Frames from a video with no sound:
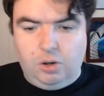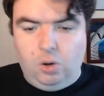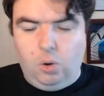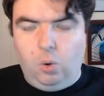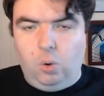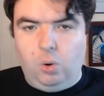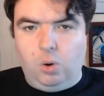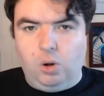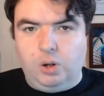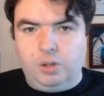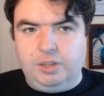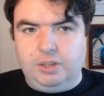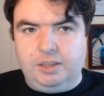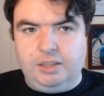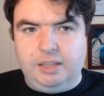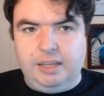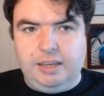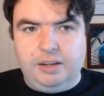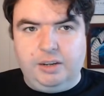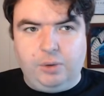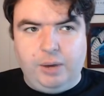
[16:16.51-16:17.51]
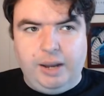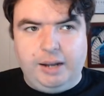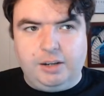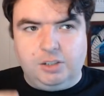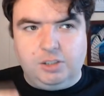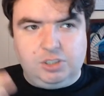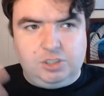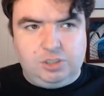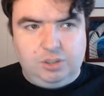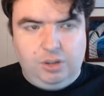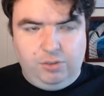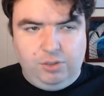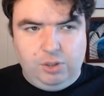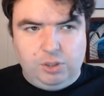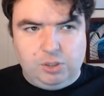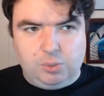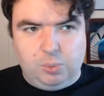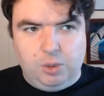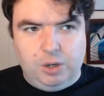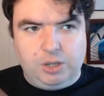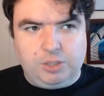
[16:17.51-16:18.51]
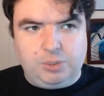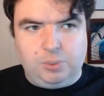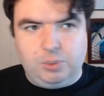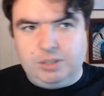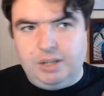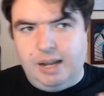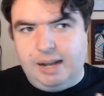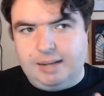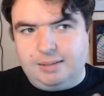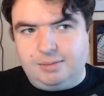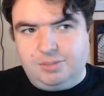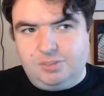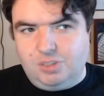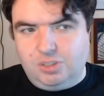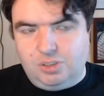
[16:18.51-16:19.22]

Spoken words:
or the creators of those works were not